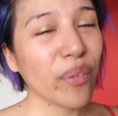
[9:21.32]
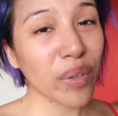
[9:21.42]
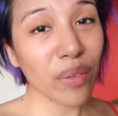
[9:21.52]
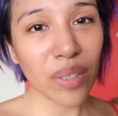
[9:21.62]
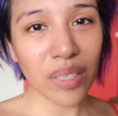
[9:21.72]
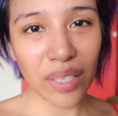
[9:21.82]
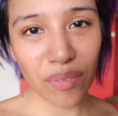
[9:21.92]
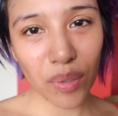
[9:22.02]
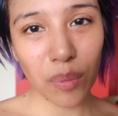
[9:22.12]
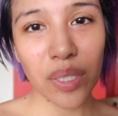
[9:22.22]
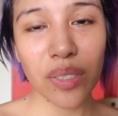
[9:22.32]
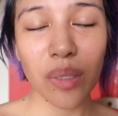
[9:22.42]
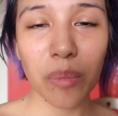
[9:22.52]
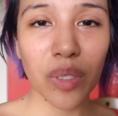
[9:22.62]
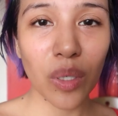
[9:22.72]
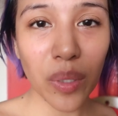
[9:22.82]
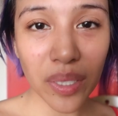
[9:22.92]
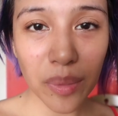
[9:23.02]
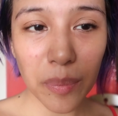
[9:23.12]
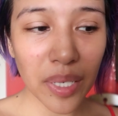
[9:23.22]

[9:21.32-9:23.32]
I don't want to run late for work, so I'm gonna quickly